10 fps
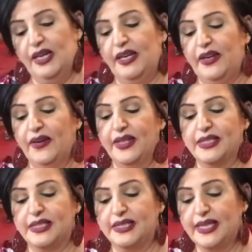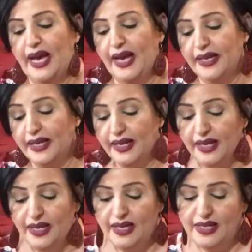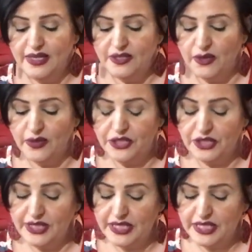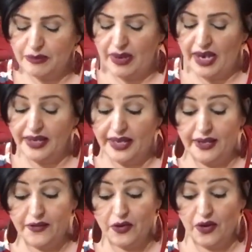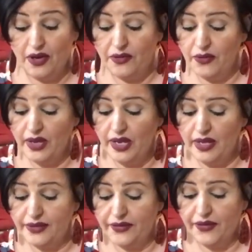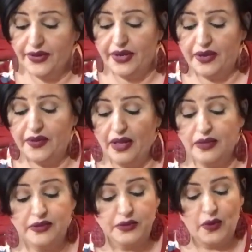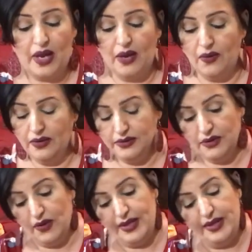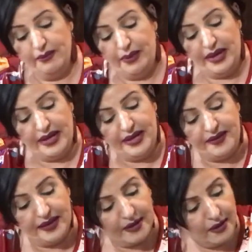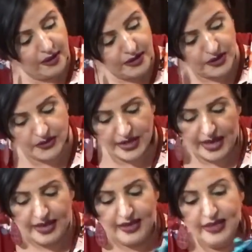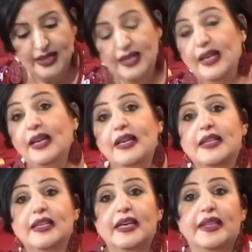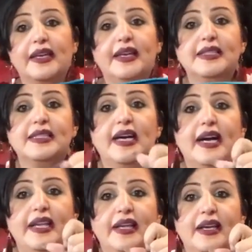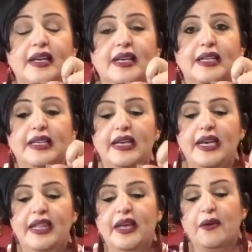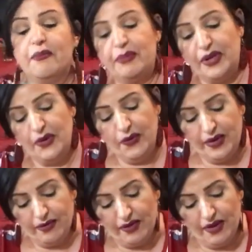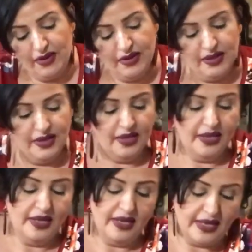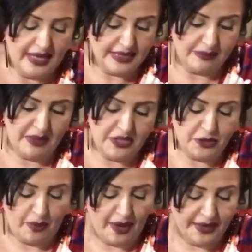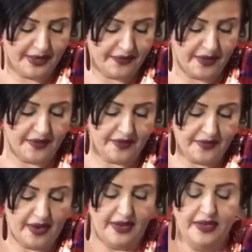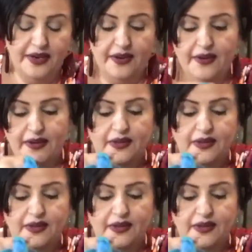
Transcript: Here is the tag. So originally this bag is $139. Wow. No, I didn't pay anything close to that. Look at the inside. Clean. Beautiful. It has mesh pockets on the side here.